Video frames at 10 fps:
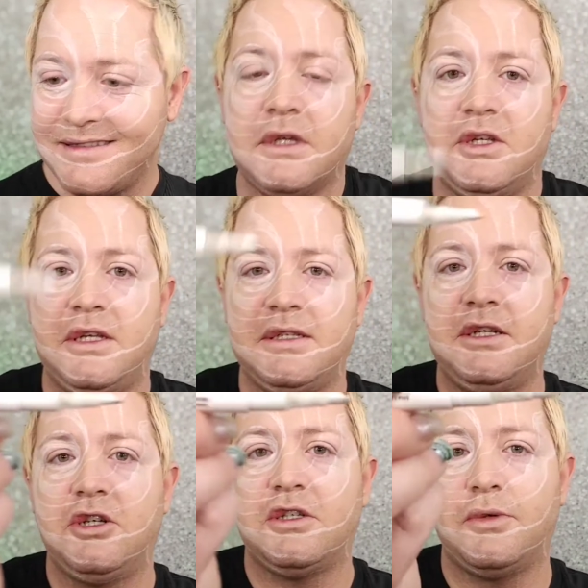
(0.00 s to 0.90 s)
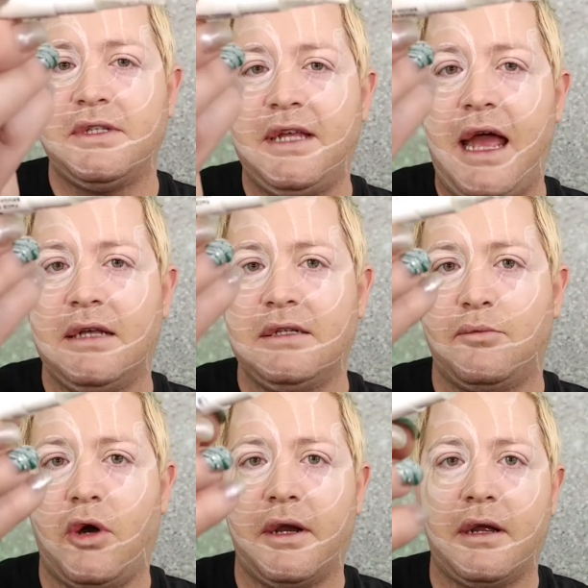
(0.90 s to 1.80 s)
So you can see you just twist the end and the
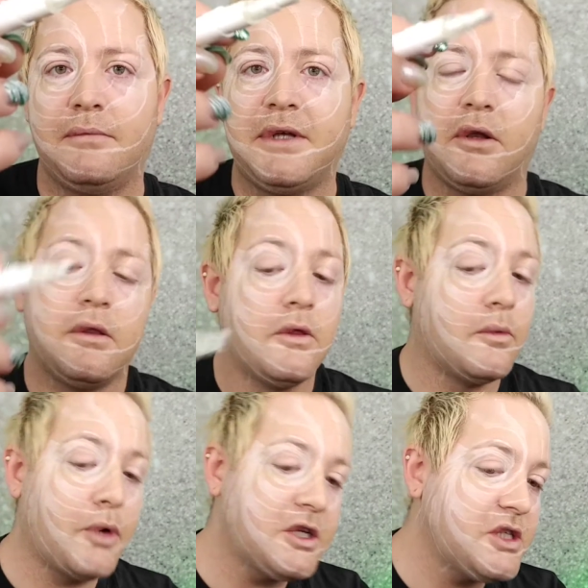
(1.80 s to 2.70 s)
product comes out on the little brush